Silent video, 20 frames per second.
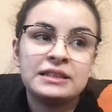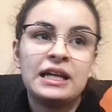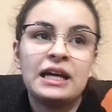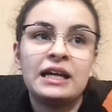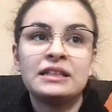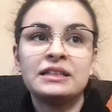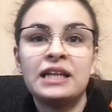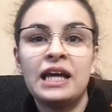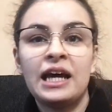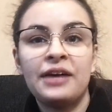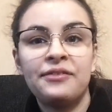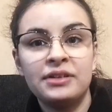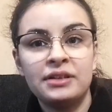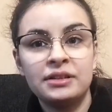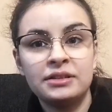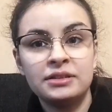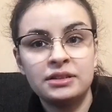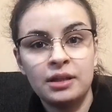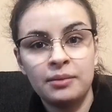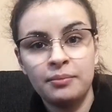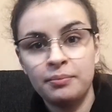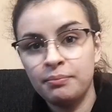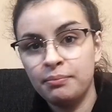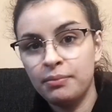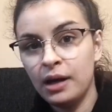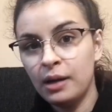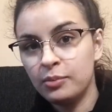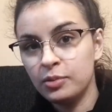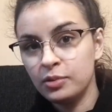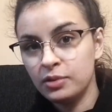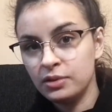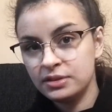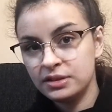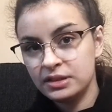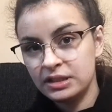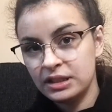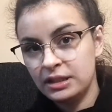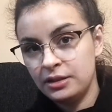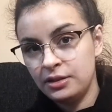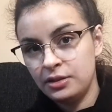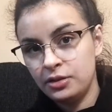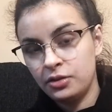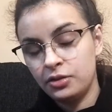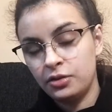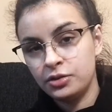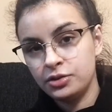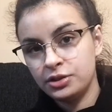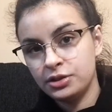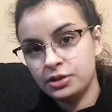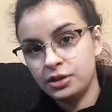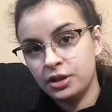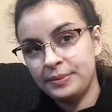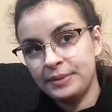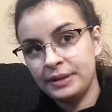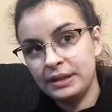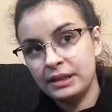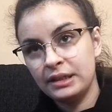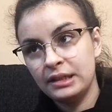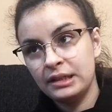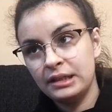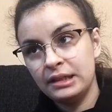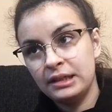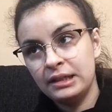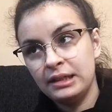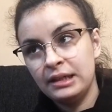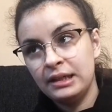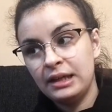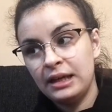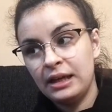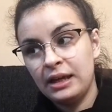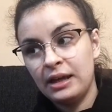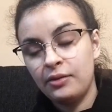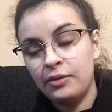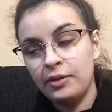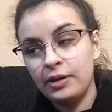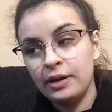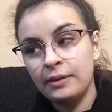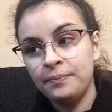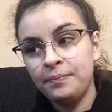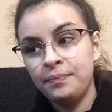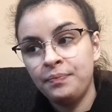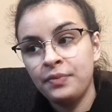as having some bubbles in your stomach area,